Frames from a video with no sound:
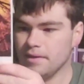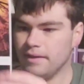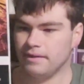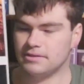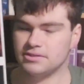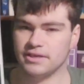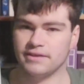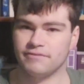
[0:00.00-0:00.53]

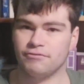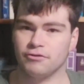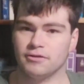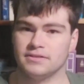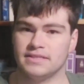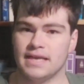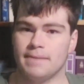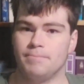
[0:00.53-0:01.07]
It's like, for
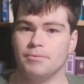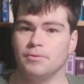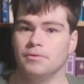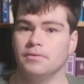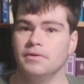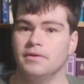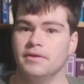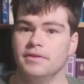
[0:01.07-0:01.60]

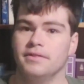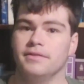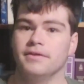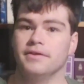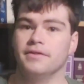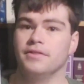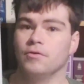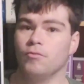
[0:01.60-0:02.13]
example,
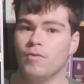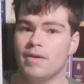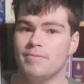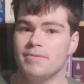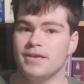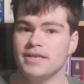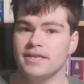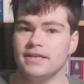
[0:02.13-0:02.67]
the
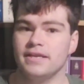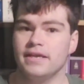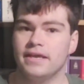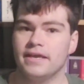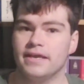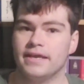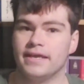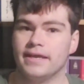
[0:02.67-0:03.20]
women
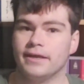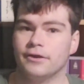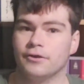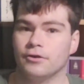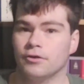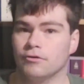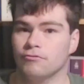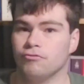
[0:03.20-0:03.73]

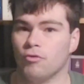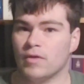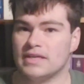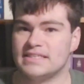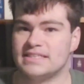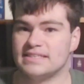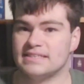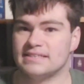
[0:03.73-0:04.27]
hear
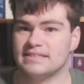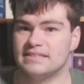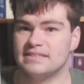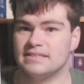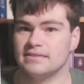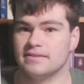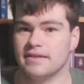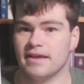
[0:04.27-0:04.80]

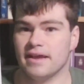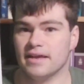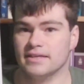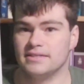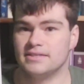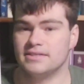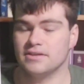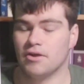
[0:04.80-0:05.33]
voices
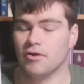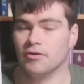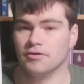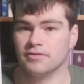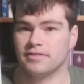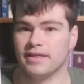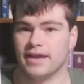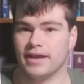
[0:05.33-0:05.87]
that
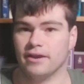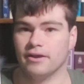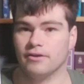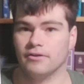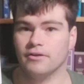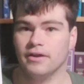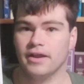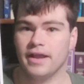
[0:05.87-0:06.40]
aren't
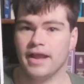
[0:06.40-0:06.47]
there,